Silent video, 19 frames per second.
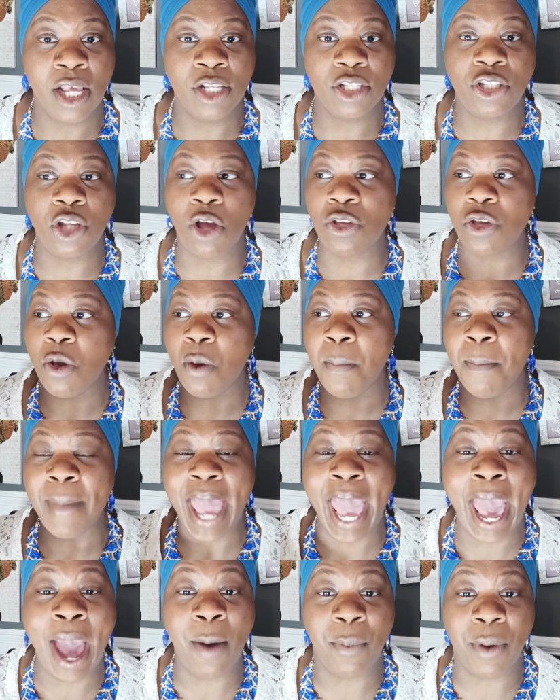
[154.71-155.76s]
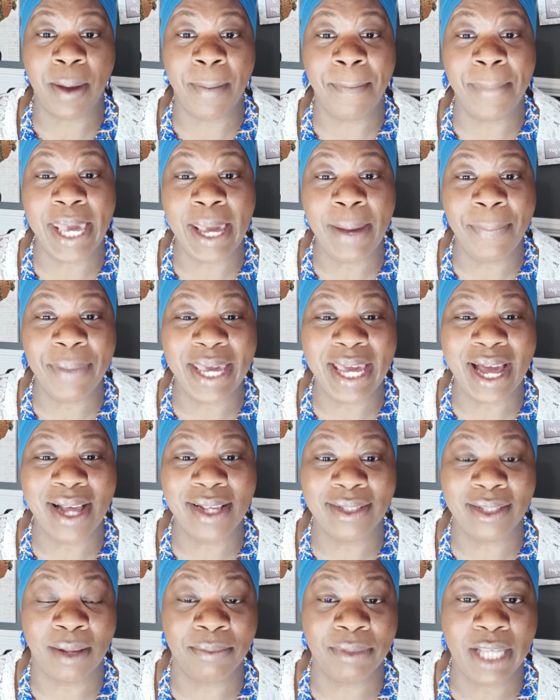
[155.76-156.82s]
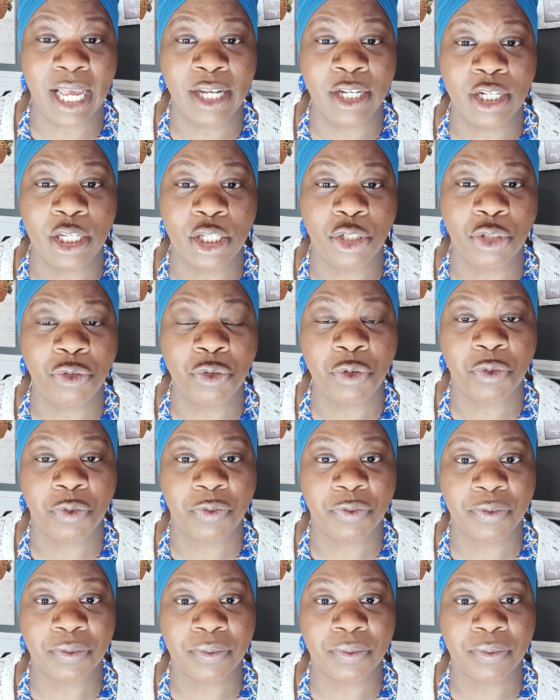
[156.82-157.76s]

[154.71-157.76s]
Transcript: So you mad with me because I'm telling the truth.